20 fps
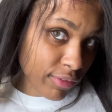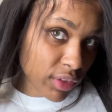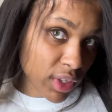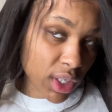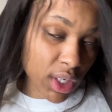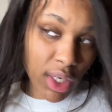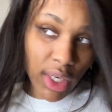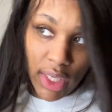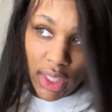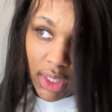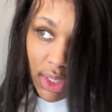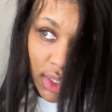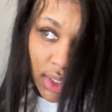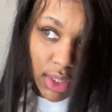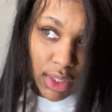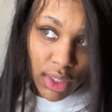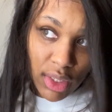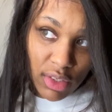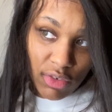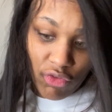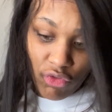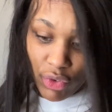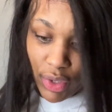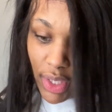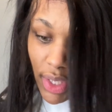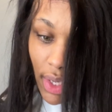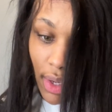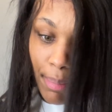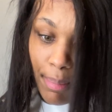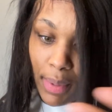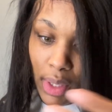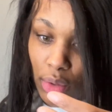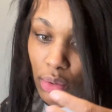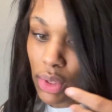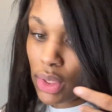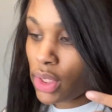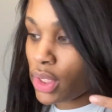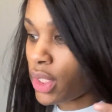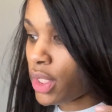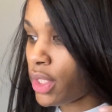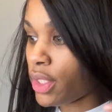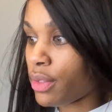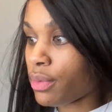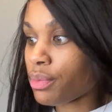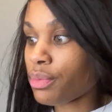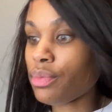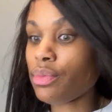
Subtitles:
The lace is freaking melted.